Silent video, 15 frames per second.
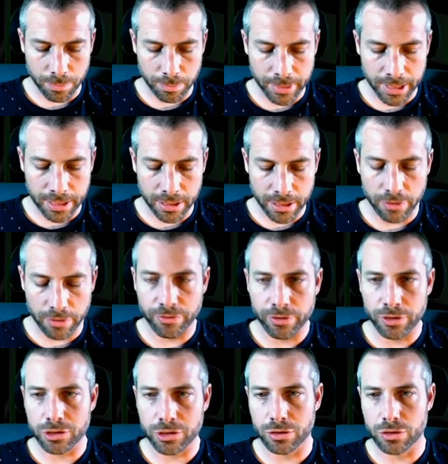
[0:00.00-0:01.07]
"Making the
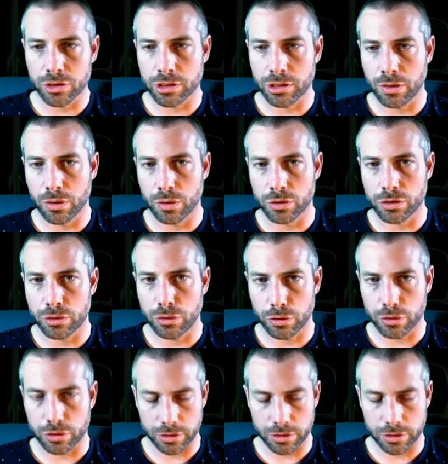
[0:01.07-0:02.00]
First Solution Looks Good."